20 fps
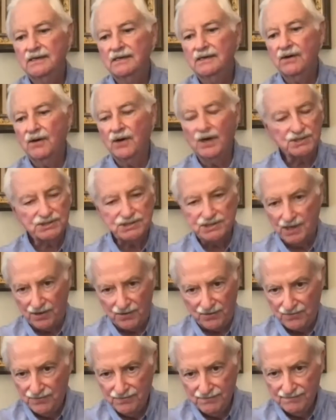
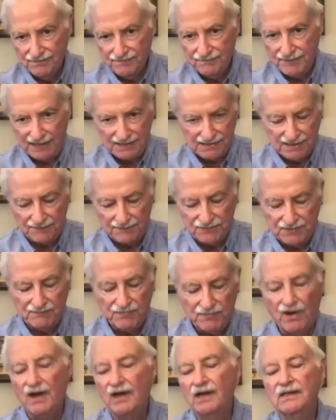also picked up the
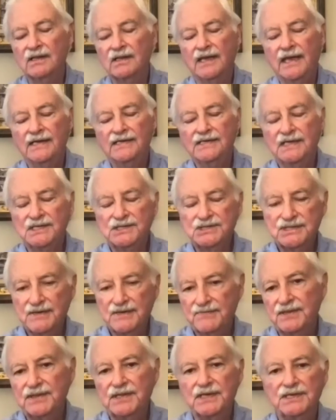ball and did
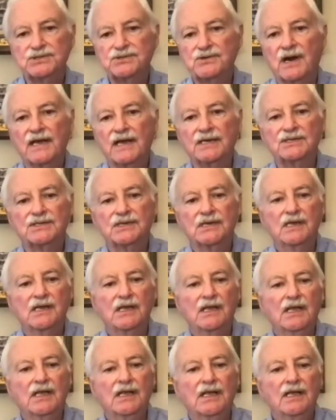sympathy strikes.
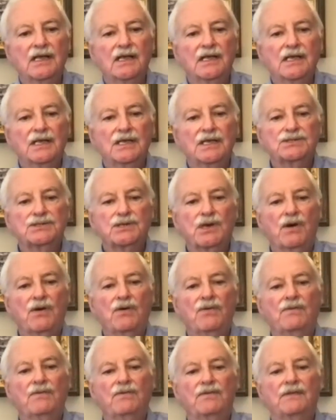
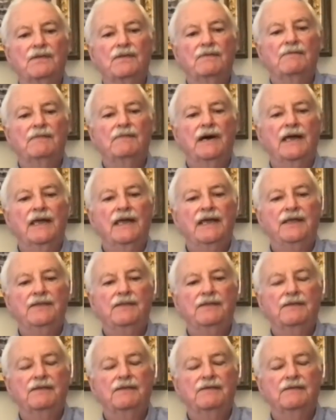So my
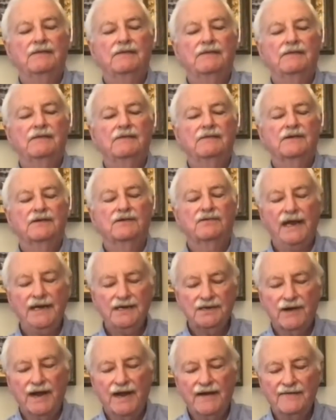
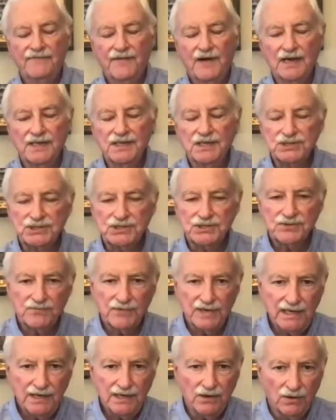great-grandfather's
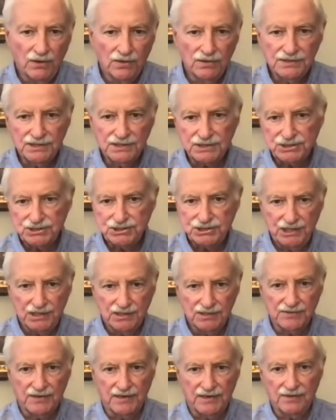three oldest
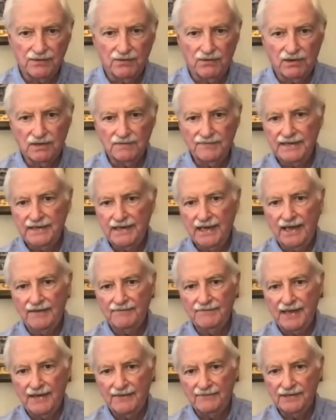children all became
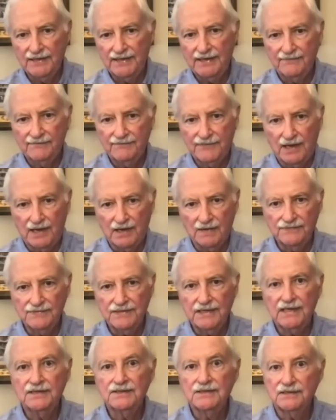heavily involved
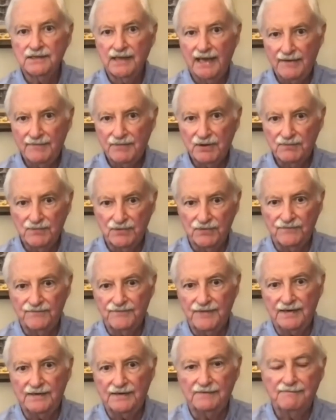in the labor movement.